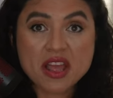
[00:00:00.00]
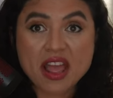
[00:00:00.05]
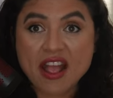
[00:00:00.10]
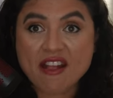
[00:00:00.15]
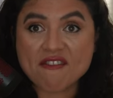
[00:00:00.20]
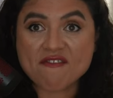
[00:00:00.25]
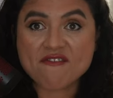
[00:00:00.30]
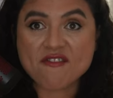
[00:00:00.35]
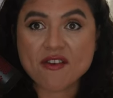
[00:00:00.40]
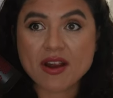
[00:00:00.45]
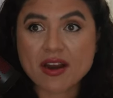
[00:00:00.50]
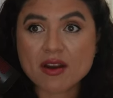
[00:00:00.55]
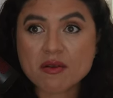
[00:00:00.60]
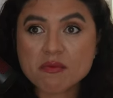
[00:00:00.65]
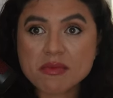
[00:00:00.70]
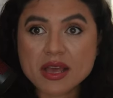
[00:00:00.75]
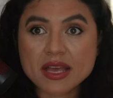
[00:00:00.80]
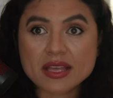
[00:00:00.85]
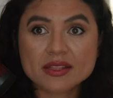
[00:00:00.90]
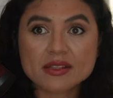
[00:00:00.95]

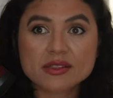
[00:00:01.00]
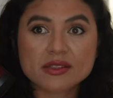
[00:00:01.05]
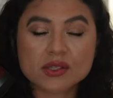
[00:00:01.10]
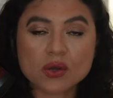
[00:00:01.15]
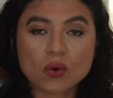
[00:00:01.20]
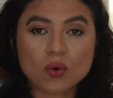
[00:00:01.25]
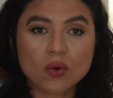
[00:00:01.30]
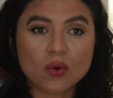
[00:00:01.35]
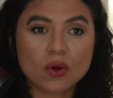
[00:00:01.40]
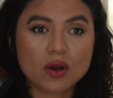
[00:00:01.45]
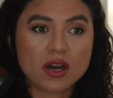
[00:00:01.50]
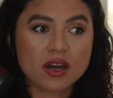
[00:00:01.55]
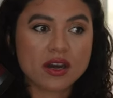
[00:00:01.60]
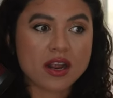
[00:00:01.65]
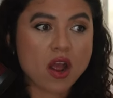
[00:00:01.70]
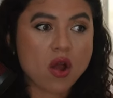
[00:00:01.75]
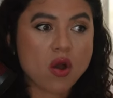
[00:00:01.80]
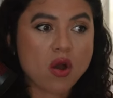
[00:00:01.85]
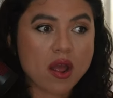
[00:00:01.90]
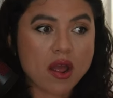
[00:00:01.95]
environment
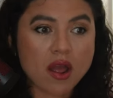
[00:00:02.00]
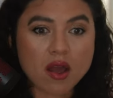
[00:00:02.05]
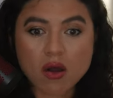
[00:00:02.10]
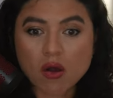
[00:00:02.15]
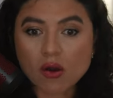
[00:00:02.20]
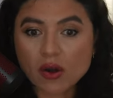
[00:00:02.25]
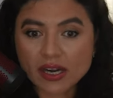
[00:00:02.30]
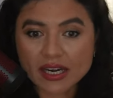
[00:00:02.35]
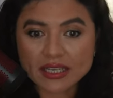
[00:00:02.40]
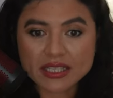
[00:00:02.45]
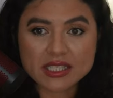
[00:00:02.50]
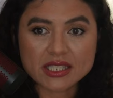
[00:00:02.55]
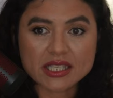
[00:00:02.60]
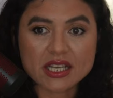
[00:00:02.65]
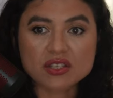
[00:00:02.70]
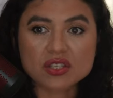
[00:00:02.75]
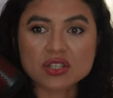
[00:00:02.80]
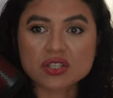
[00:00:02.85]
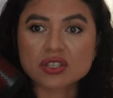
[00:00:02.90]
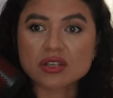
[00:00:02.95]
or
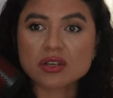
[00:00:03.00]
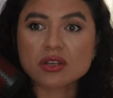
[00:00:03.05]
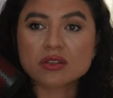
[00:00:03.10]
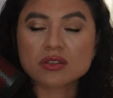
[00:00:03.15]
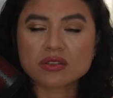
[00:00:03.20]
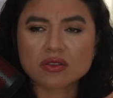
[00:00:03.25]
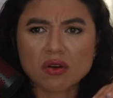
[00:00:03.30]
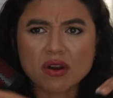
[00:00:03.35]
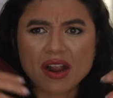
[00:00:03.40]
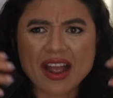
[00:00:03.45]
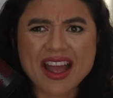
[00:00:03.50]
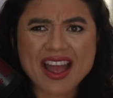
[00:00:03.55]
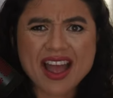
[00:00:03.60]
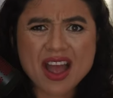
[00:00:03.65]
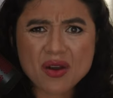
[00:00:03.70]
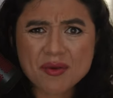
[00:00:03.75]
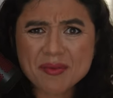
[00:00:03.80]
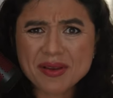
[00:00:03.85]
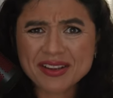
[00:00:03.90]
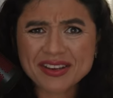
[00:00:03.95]
organizations, or
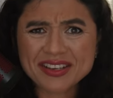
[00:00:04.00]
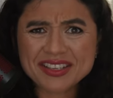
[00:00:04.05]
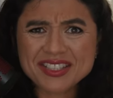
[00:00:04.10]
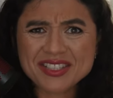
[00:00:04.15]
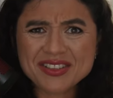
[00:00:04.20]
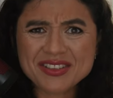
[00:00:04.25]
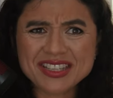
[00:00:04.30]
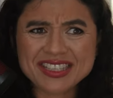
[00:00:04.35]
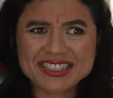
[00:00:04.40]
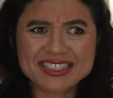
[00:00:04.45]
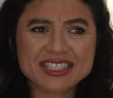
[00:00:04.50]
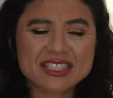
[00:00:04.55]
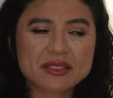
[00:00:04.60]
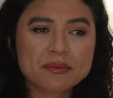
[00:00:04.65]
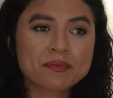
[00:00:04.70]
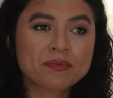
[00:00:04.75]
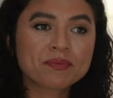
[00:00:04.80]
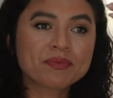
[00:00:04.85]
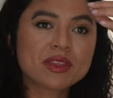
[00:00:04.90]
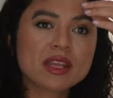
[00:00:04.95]
how am I going to do this?
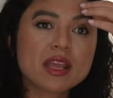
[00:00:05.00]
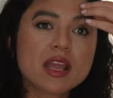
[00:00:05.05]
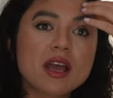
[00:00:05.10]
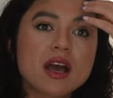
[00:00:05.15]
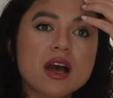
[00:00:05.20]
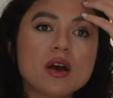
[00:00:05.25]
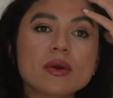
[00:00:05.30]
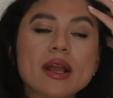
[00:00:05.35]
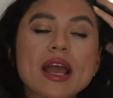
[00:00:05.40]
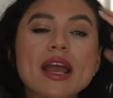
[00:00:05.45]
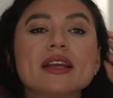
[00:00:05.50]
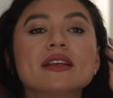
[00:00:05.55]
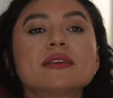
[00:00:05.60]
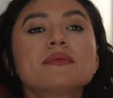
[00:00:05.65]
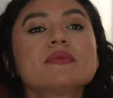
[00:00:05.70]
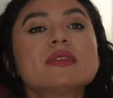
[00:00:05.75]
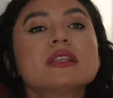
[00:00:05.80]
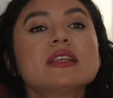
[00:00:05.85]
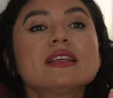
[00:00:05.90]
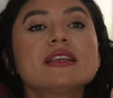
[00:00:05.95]
Okay.
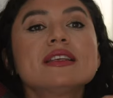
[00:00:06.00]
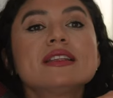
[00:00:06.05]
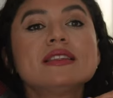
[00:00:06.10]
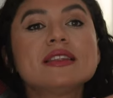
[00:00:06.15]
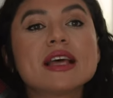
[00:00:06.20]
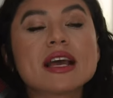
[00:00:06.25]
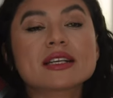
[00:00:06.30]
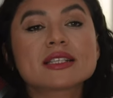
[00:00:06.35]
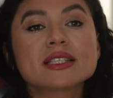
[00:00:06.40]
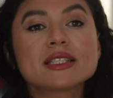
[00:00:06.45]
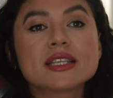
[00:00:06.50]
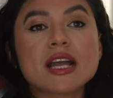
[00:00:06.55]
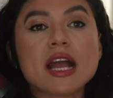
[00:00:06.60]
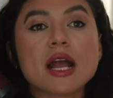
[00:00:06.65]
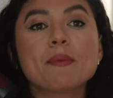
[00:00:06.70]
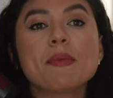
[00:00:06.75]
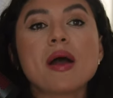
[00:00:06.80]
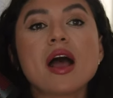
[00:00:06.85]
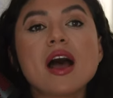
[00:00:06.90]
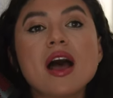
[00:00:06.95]
Next
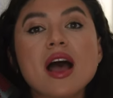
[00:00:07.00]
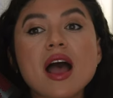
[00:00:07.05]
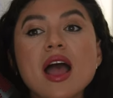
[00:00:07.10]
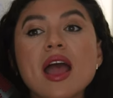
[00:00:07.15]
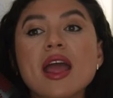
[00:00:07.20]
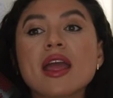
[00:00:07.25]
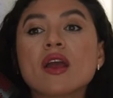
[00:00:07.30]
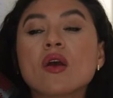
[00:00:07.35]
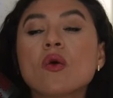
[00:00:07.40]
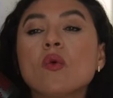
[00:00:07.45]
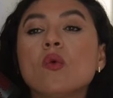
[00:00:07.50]
step, I